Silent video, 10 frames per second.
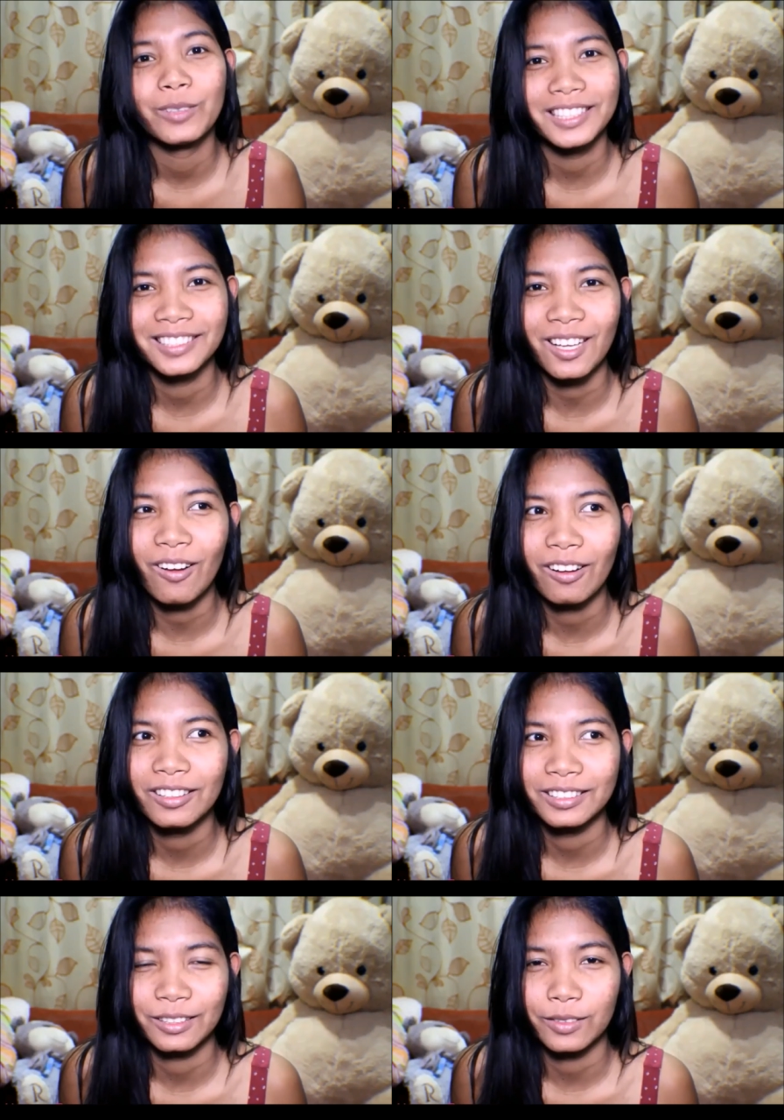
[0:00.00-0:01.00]
with
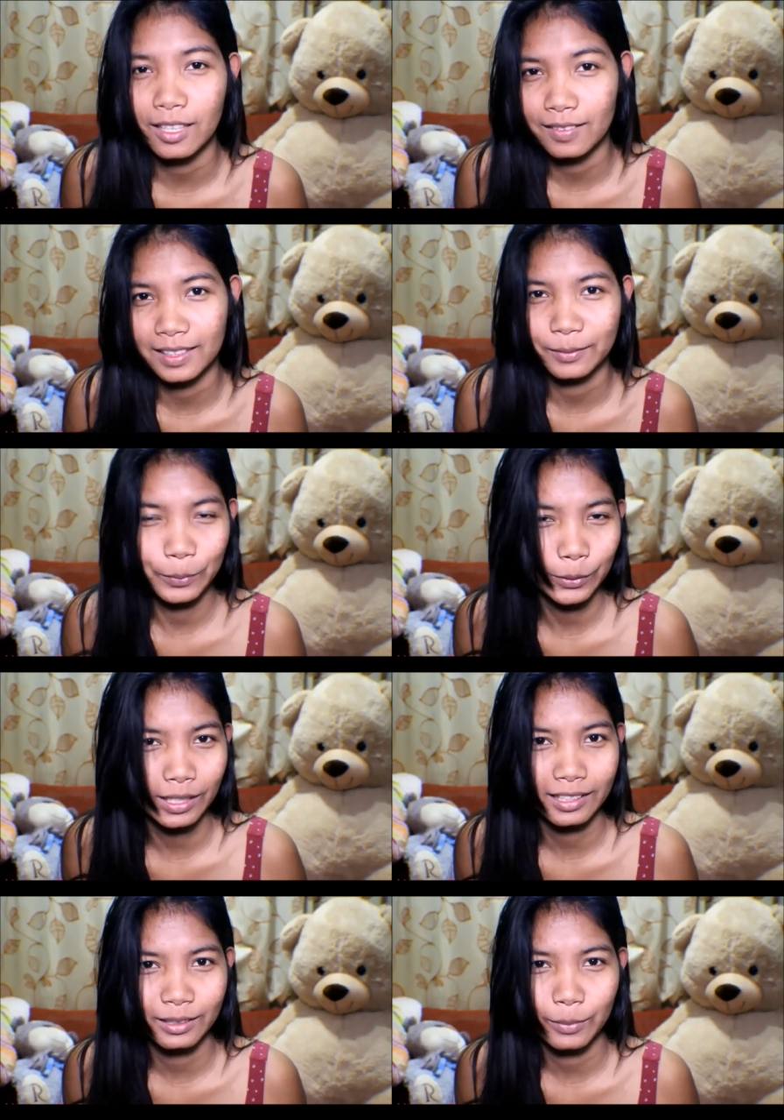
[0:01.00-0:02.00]
salt, sometimes like
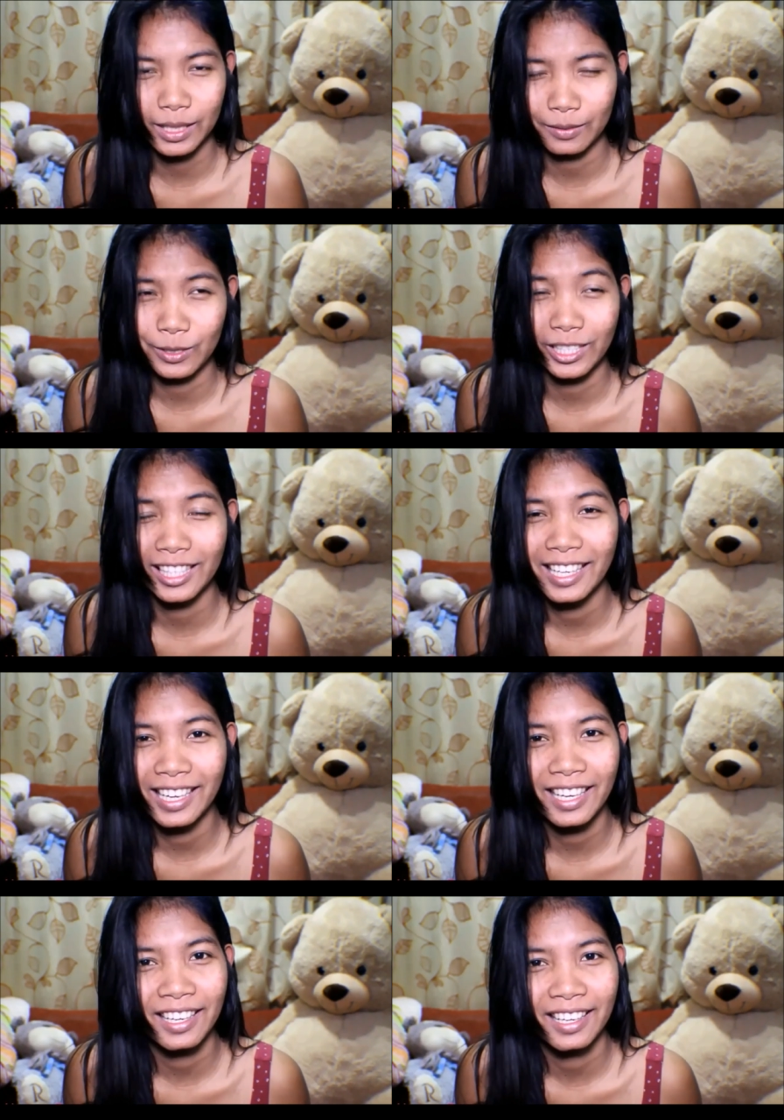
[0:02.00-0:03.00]
put a little bit of
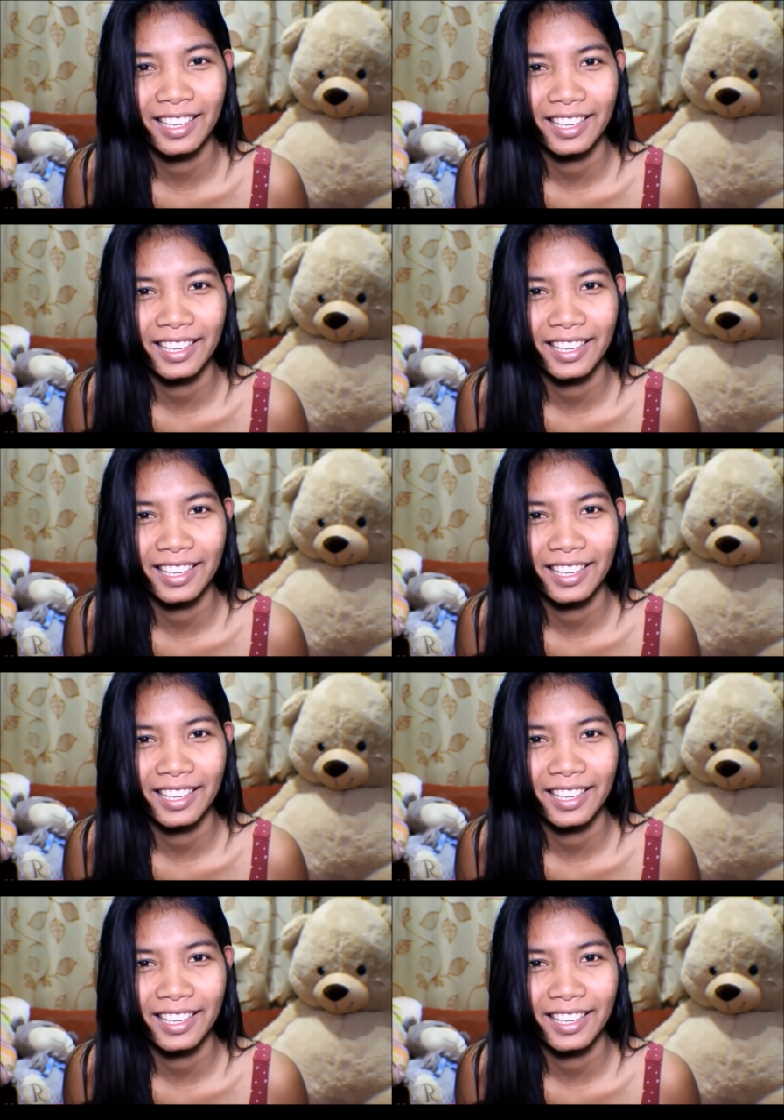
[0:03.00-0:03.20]
chili.